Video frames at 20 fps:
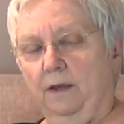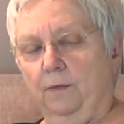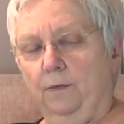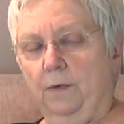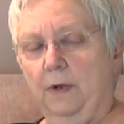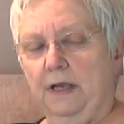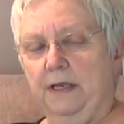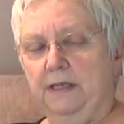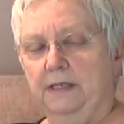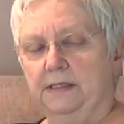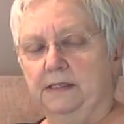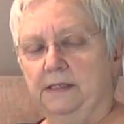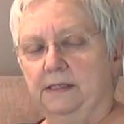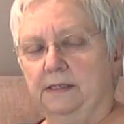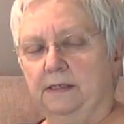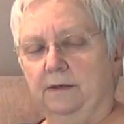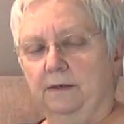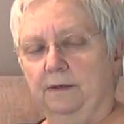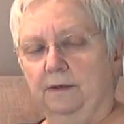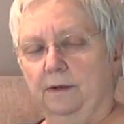
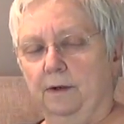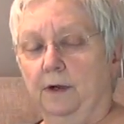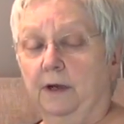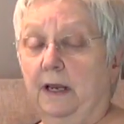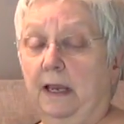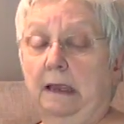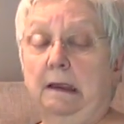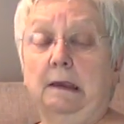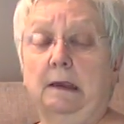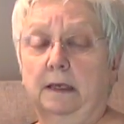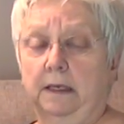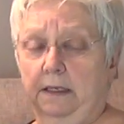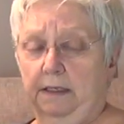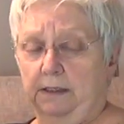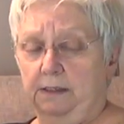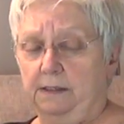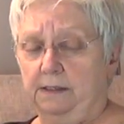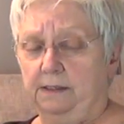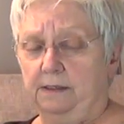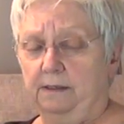was or
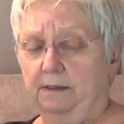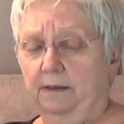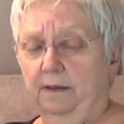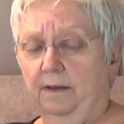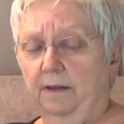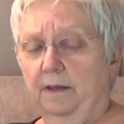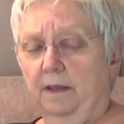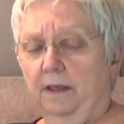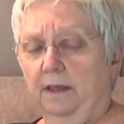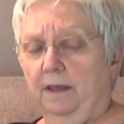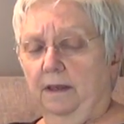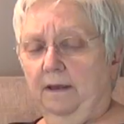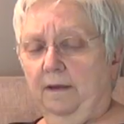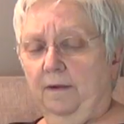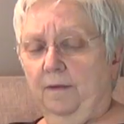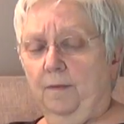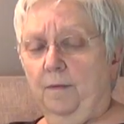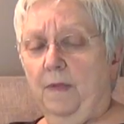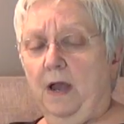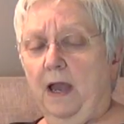is
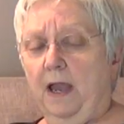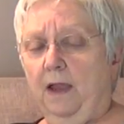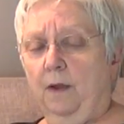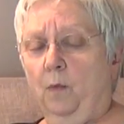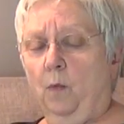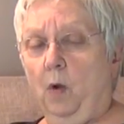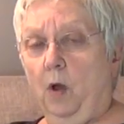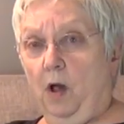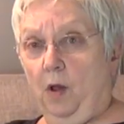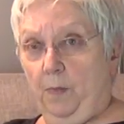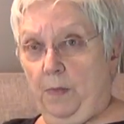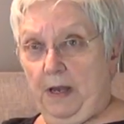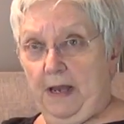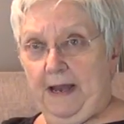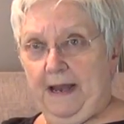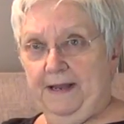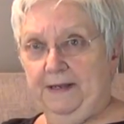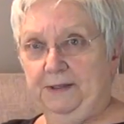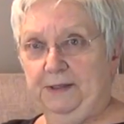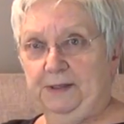my wall
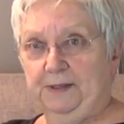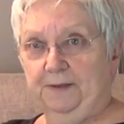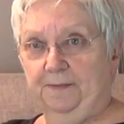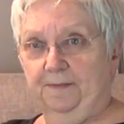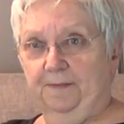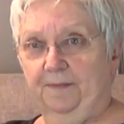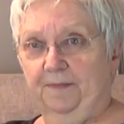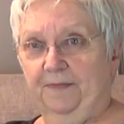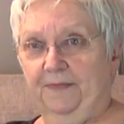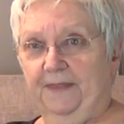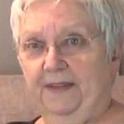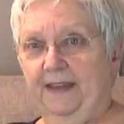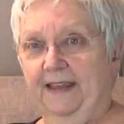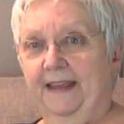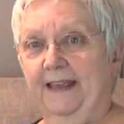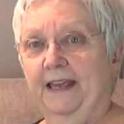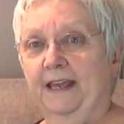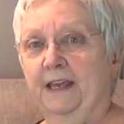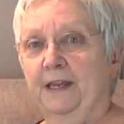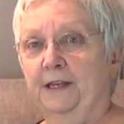pods
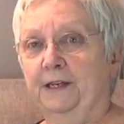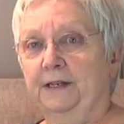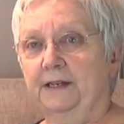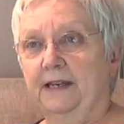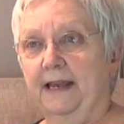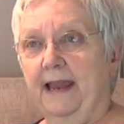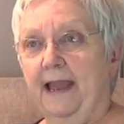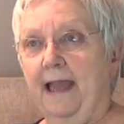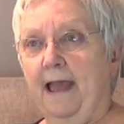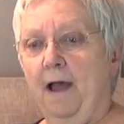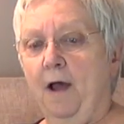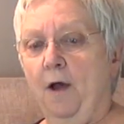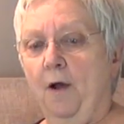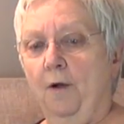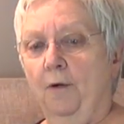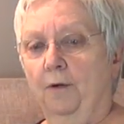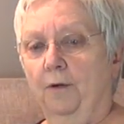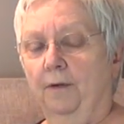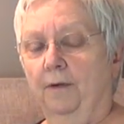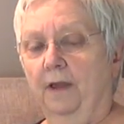and
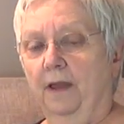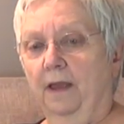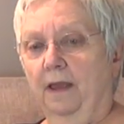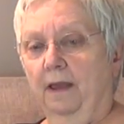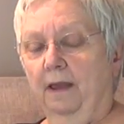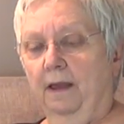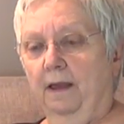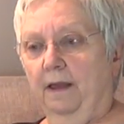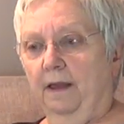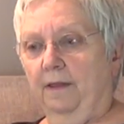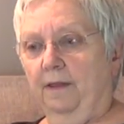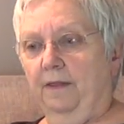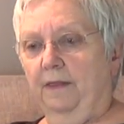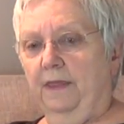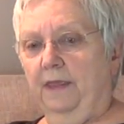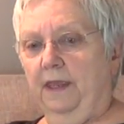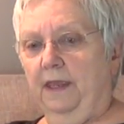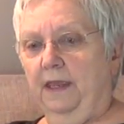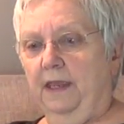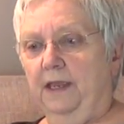how
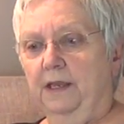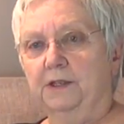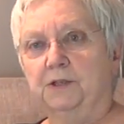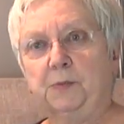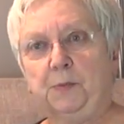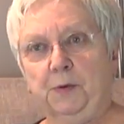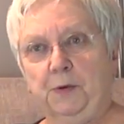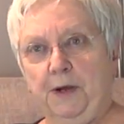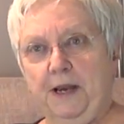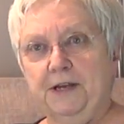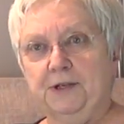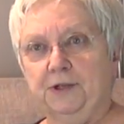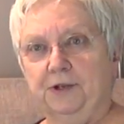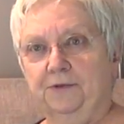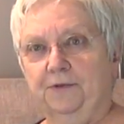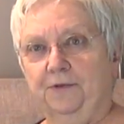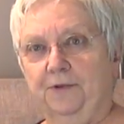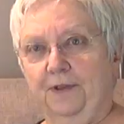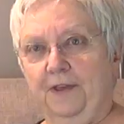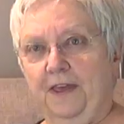the
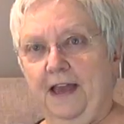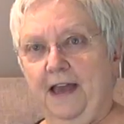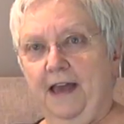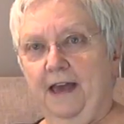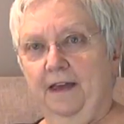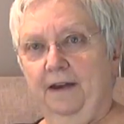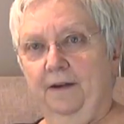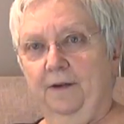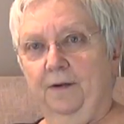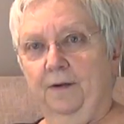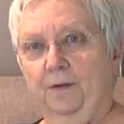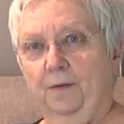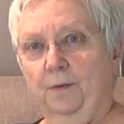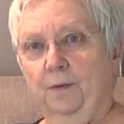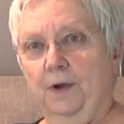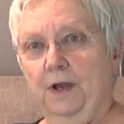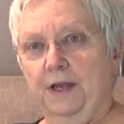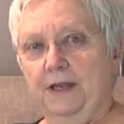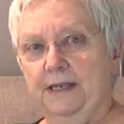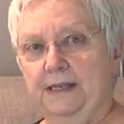inspiration for that
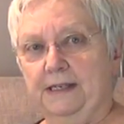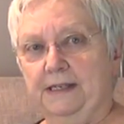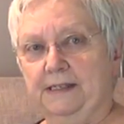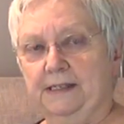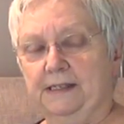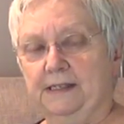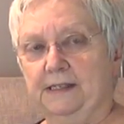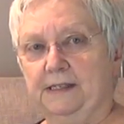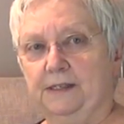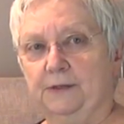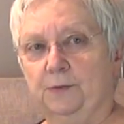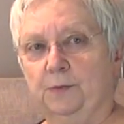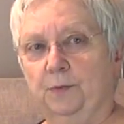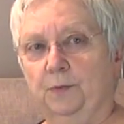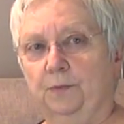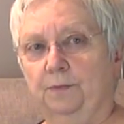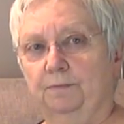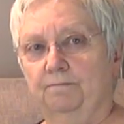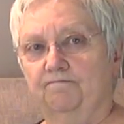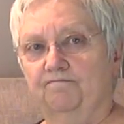was
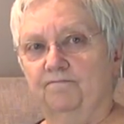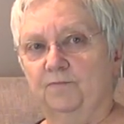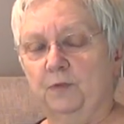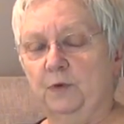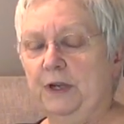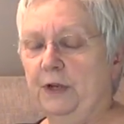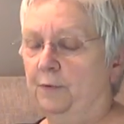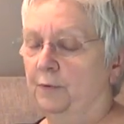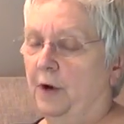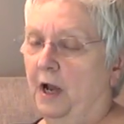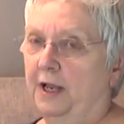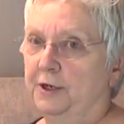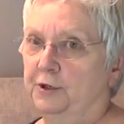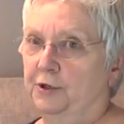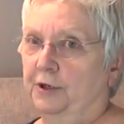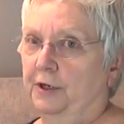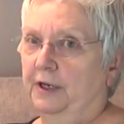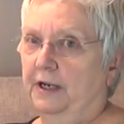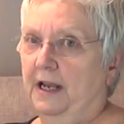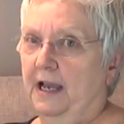when
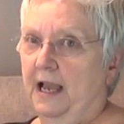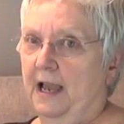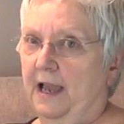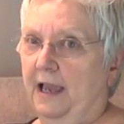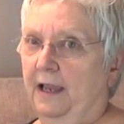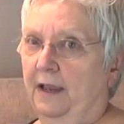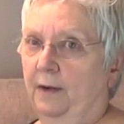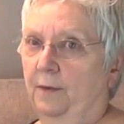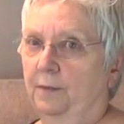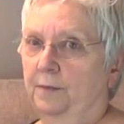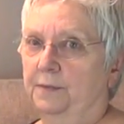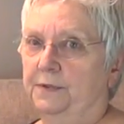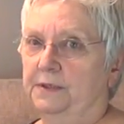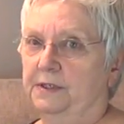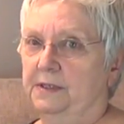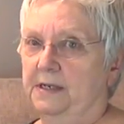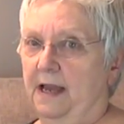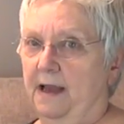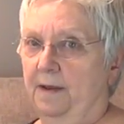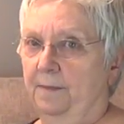Roger and I
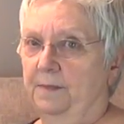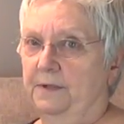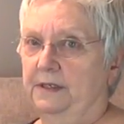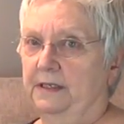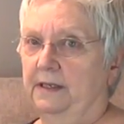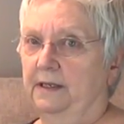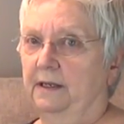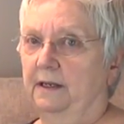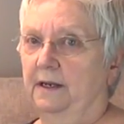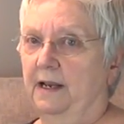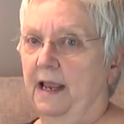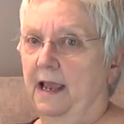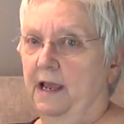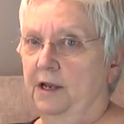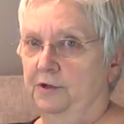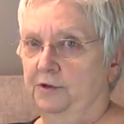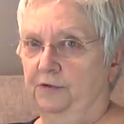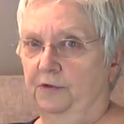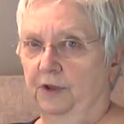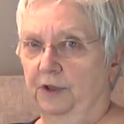stopped in
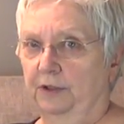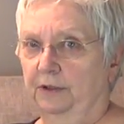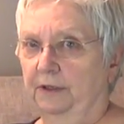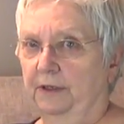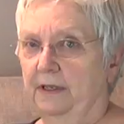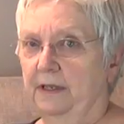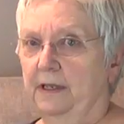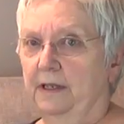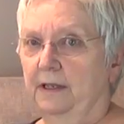Asheville